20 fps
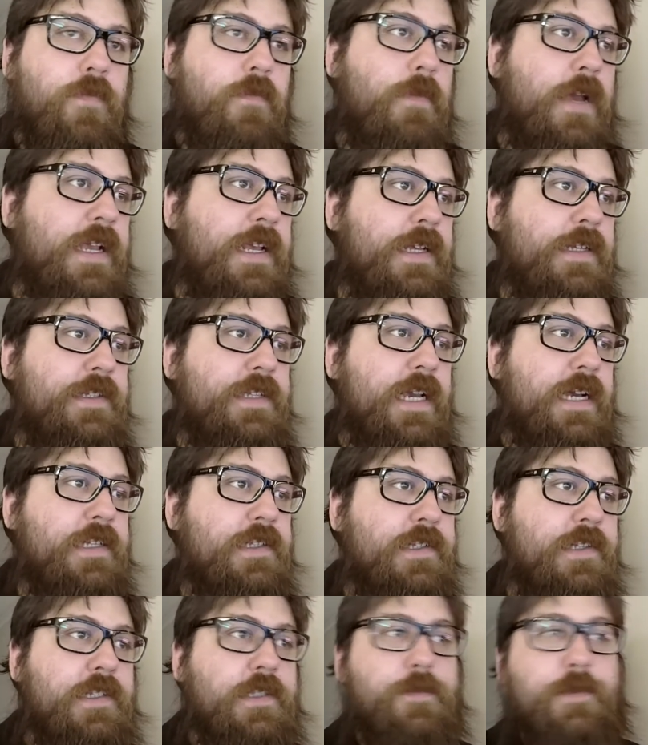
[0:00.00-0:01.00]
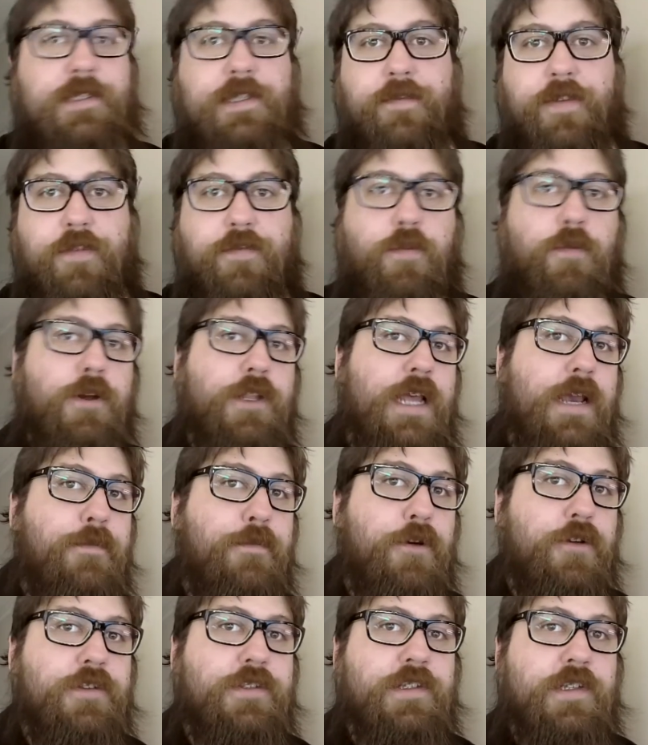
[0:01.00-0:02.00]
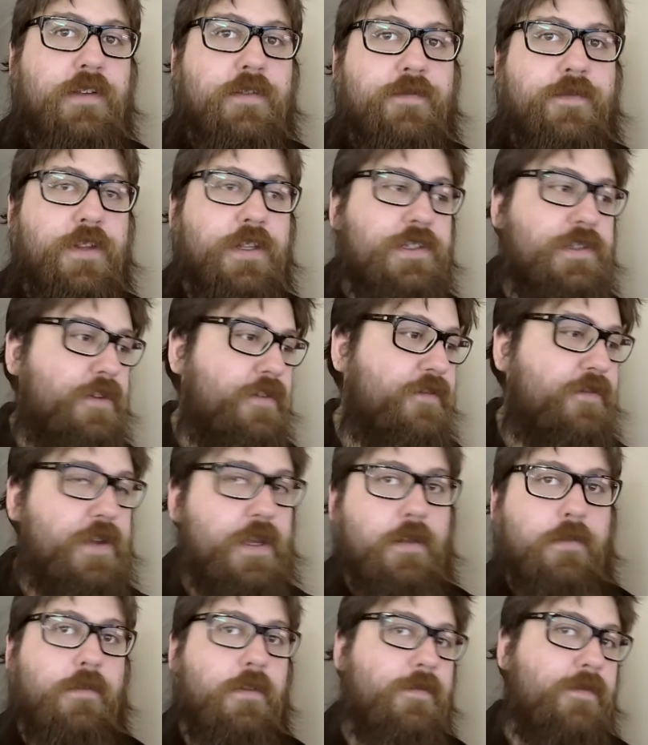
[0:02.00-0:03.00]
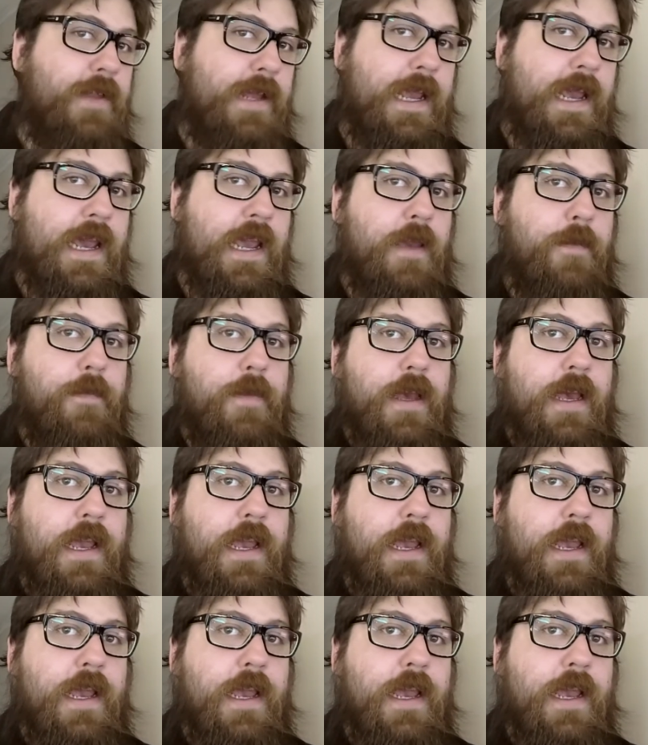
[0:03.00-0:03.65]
making sounds that are specific for what they want for the sort of feel of the game,